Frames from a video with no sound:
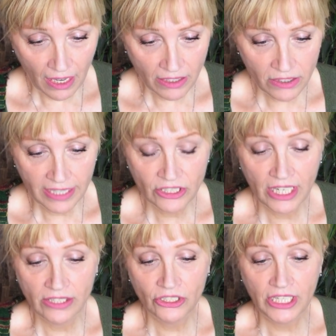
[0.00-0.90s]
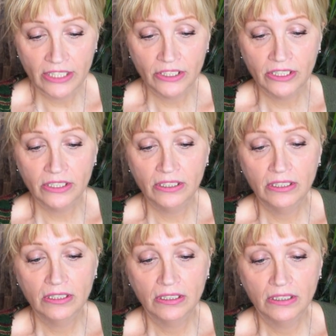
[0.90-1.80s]
so that's gender,
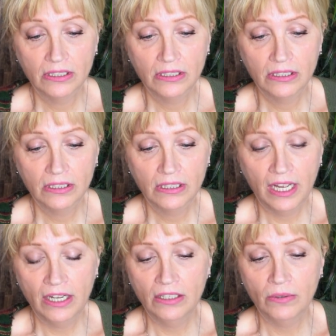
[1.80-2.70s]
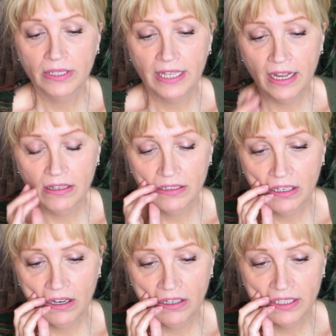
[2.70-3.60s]
I don't know what that
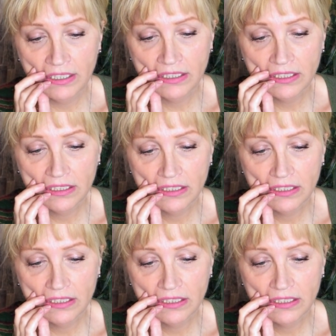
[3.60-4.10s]
R is,